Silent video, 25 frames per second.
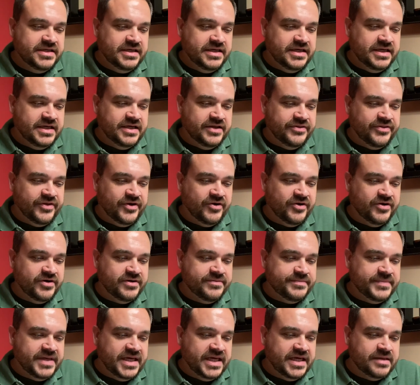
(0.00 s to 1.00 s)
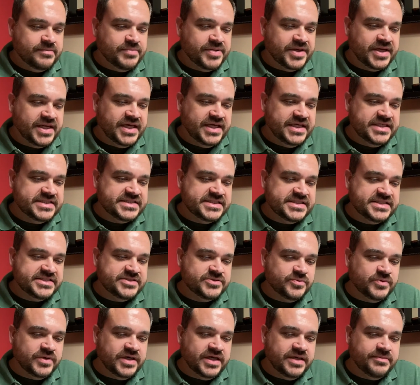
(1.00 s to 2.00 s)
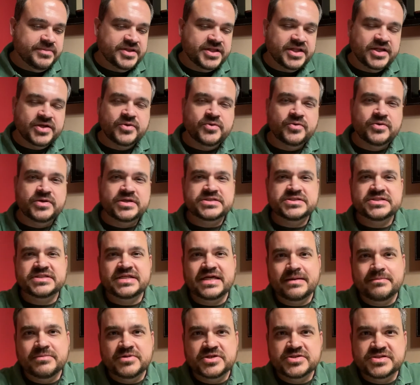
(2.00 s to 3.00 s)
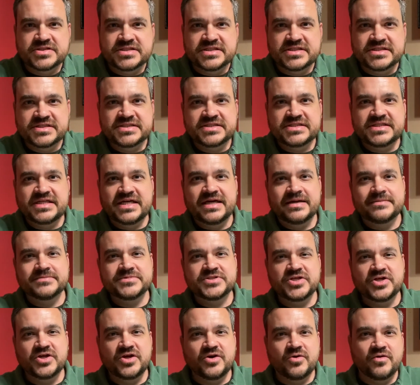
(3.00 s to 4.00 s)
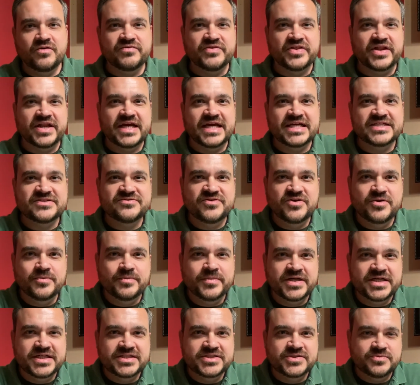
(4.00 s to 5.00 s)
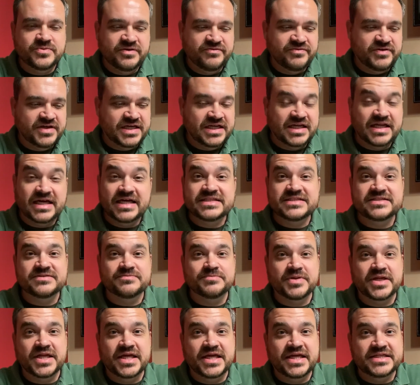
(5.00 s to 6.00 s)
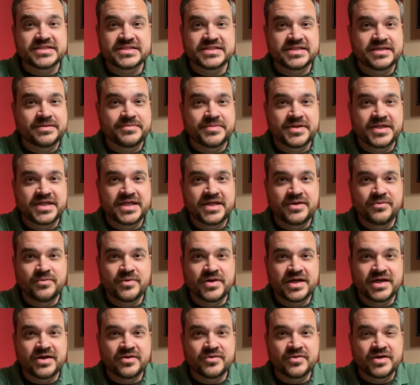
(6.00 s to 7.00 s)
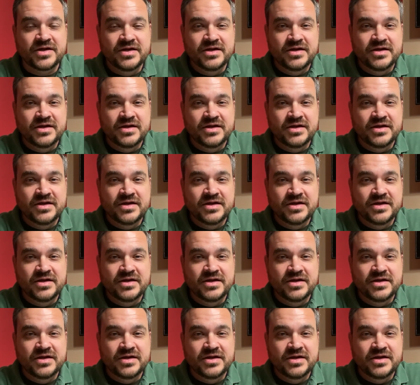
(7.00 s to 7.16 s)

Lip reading: The heart of man plans his way, but the Lord establishes his steps. You know, over the last few months, we've had lots of plans that have been derailed.